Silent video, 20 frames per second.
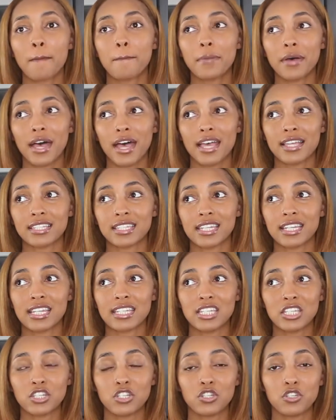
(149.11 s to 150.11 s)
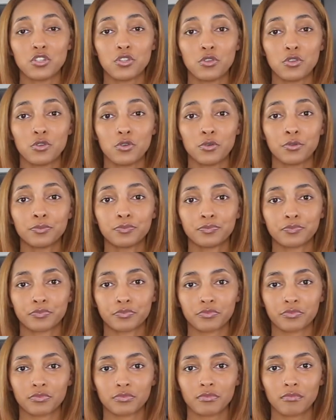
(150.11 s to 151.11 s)
But in addition to
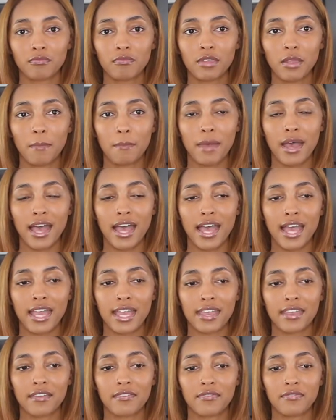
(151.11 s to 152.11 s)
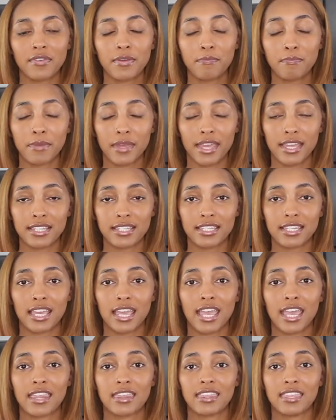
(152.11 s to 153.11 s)
my Fitbit
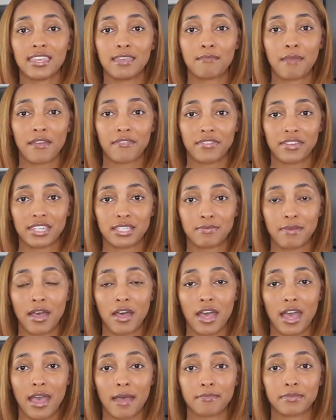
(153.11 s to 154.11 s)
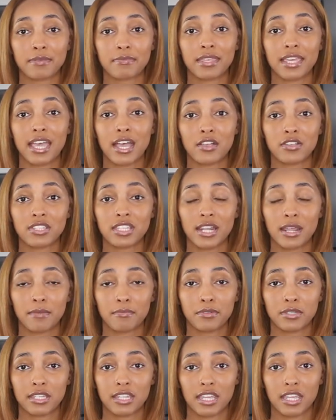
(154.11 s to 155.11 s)
and the MyFitnessPal app, something else that
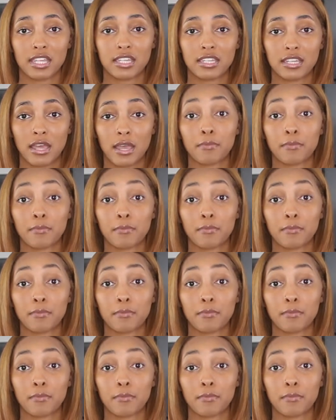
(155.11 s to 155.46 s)
I did,